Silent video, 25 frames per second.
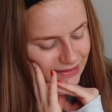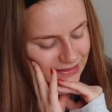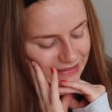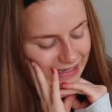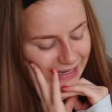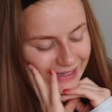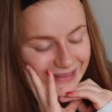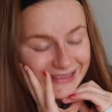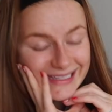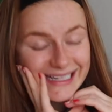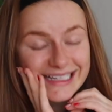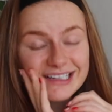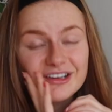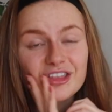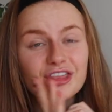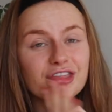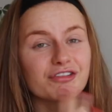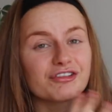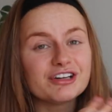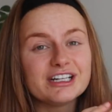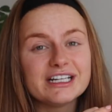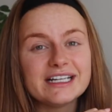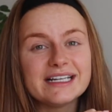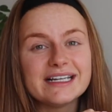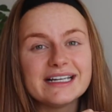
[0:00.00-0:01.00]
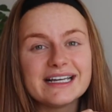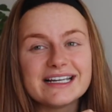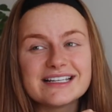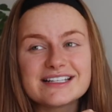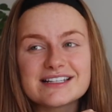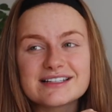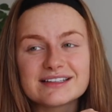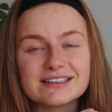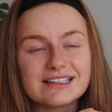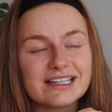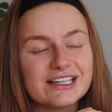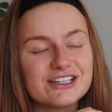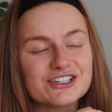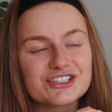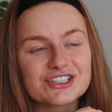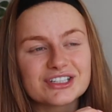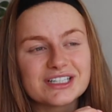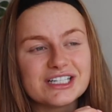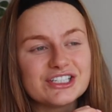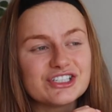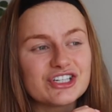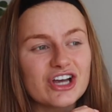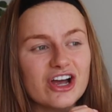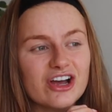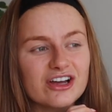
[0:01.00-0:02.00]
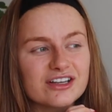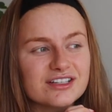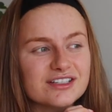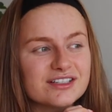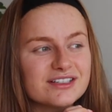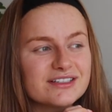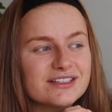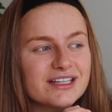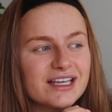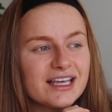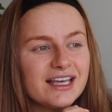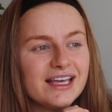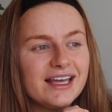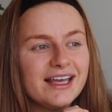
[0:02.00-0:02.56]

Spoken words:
And then 3 is literally just,